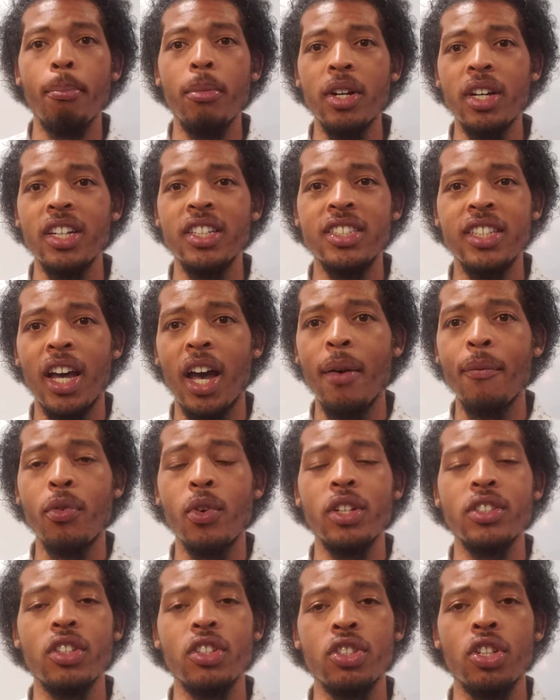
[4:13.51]
Book a time for
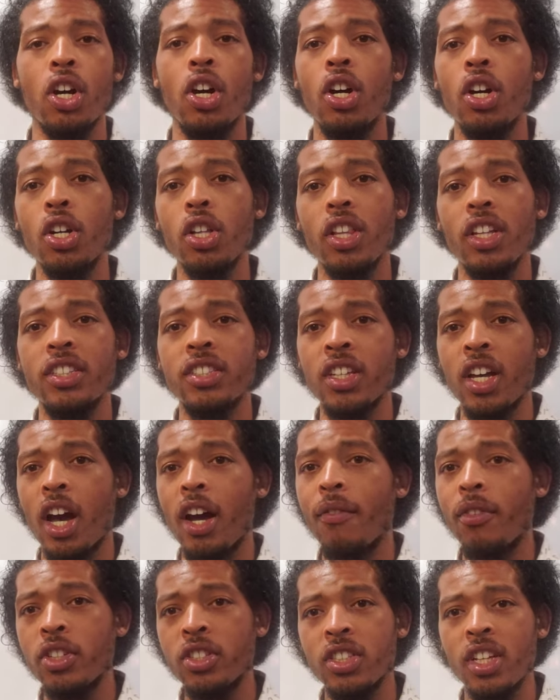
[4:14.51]
us to talk. Let's
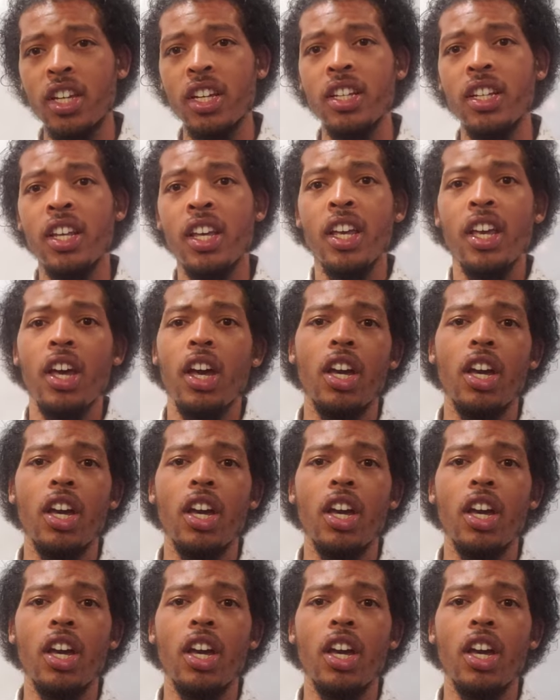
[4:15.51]
conversate.